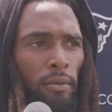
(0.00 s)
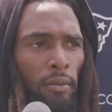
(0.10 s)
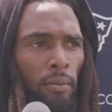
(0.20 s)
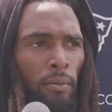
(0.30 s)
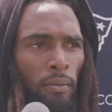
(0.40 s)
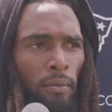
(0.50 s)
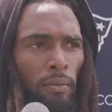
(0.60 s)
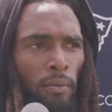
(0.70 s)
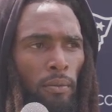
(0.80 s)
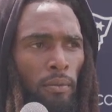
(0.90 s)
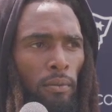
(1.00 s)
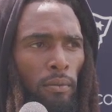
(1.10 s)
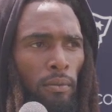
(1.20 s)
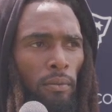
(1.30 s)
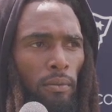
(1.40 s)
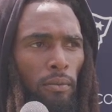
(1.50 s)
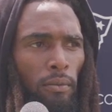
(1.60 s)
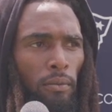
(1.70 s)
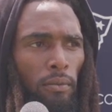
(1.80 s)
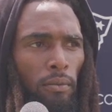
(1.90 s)

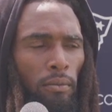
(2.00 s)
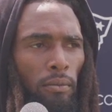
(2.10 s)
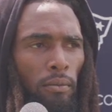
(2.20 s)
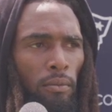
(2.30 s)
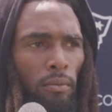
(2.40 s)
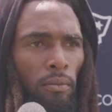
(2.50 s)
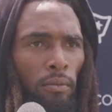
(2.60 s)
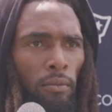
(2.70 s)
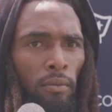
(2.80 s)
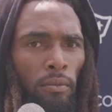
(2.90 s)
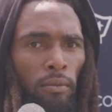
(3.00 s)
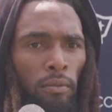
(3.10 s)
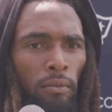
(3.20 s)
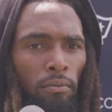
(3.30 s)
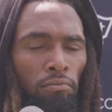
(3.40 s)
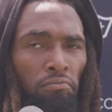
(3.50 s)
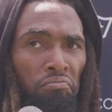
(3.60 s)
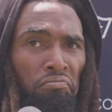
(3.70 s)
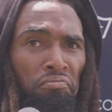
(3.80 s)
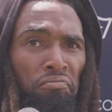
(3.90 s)

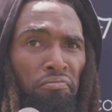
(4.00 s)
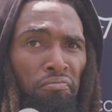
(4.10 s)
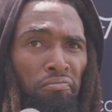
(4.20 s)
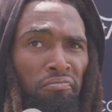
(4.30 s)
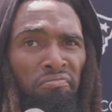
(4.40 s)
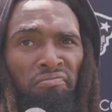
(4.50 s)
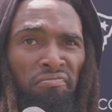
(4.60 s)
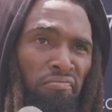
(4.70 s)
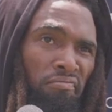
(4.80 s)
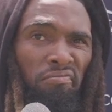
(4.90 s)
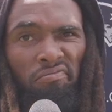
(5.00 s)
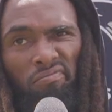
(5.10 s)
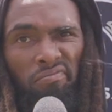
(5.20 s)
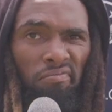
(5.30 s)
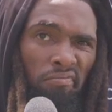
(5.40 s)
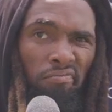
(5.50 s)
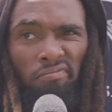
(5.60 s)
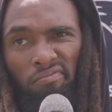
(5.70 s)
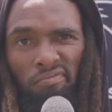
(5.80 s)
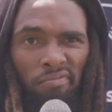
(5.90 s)
[no speech]